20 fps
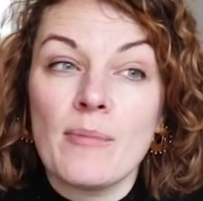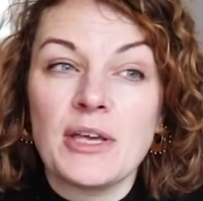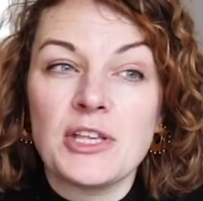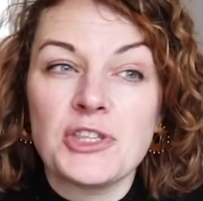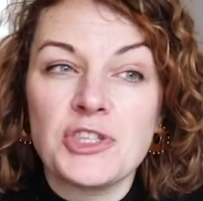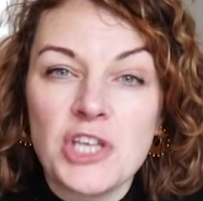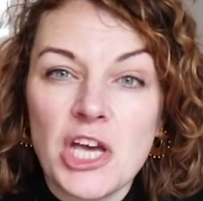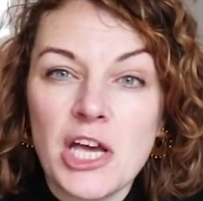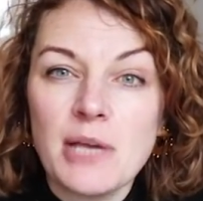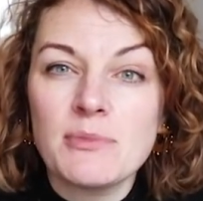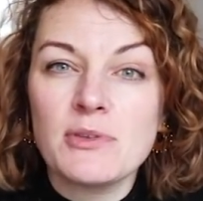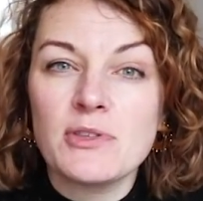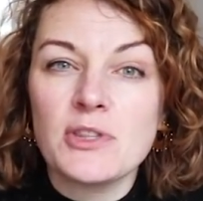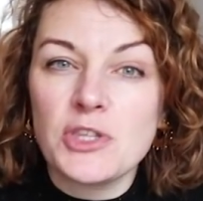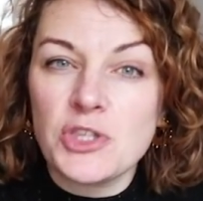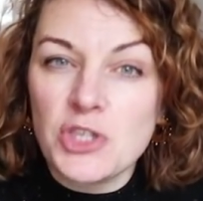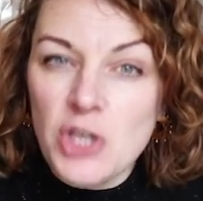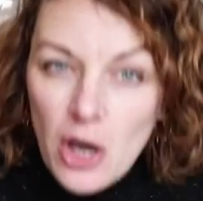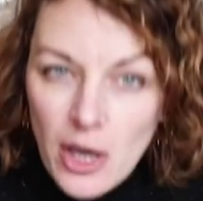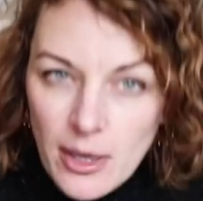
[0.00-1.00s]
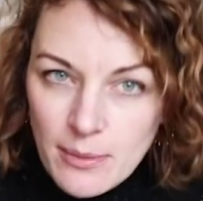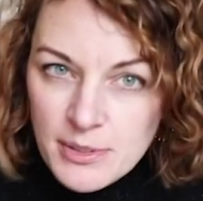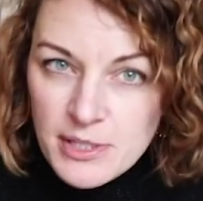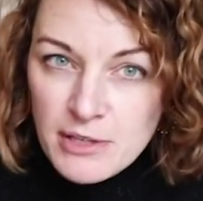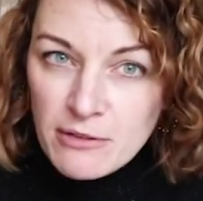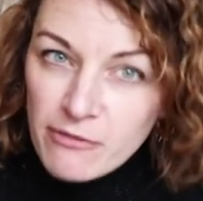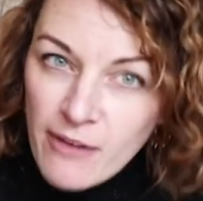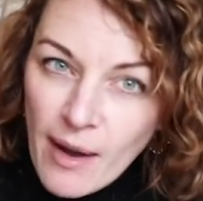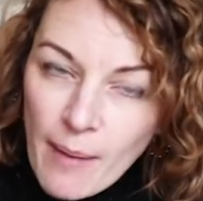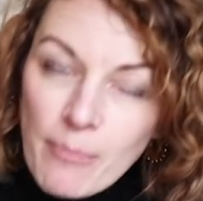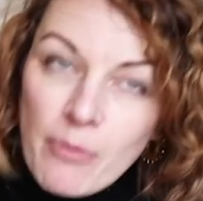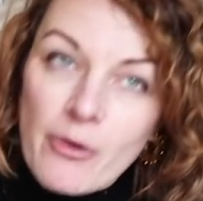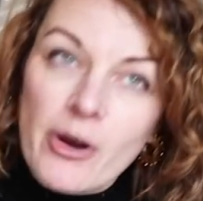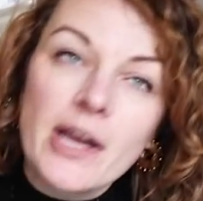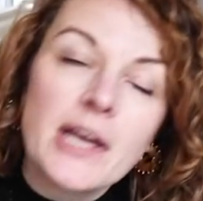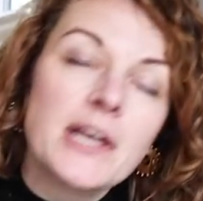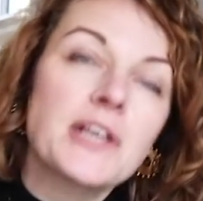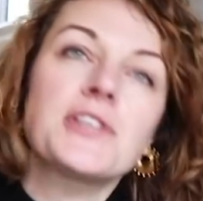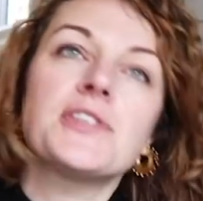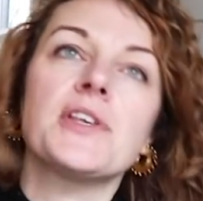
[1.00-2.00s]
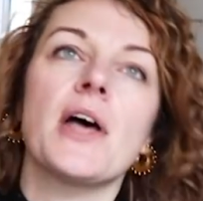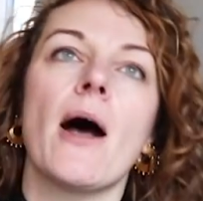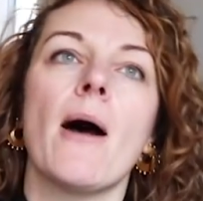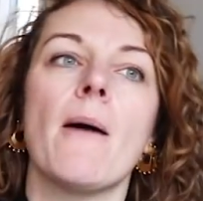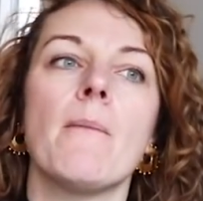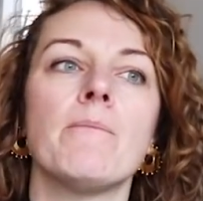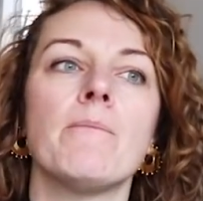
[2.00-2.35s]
In terms of the types of fabrics,